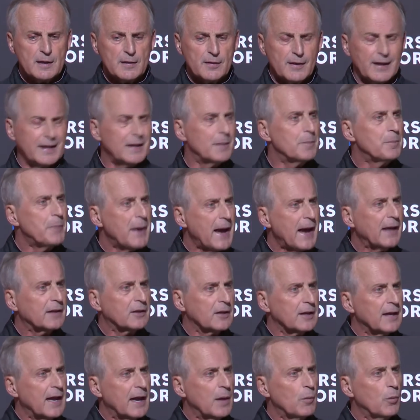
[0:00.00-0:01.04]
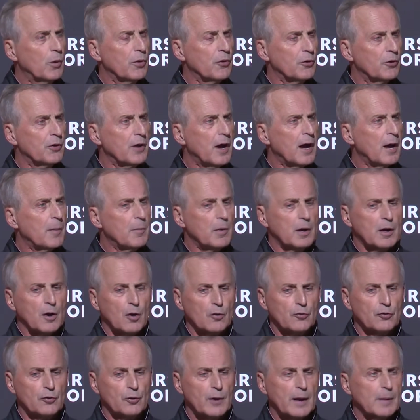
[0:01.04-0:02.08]
they impact the game when they're not
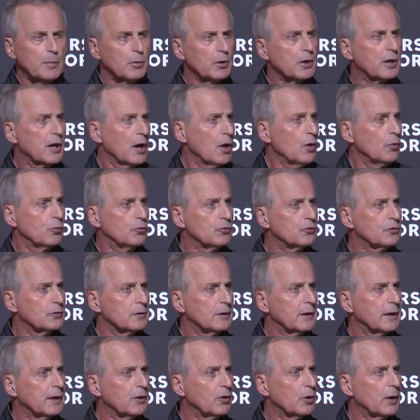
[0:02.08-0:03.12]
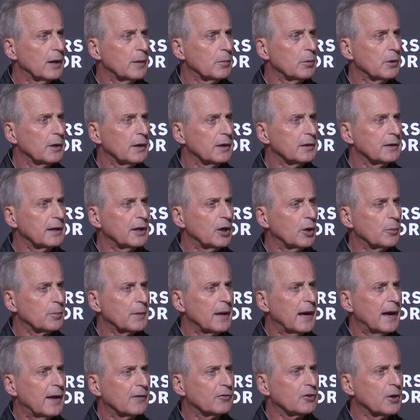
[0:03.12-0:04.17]
because they're able to coach and they're able to help
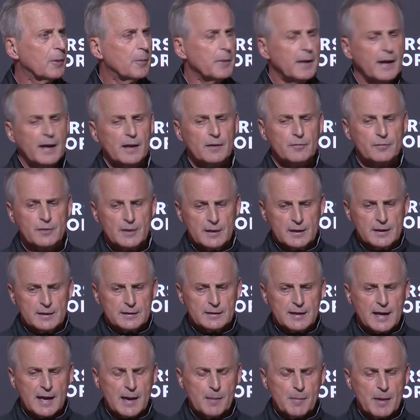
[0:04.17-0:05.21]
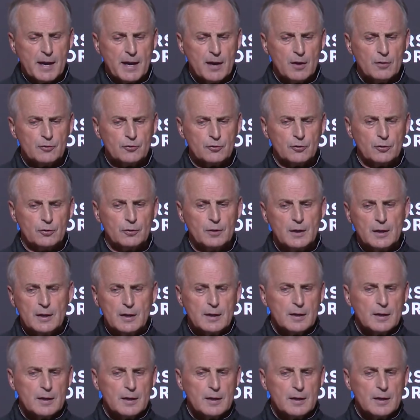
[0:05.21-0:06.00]
guys coming out of timeouts or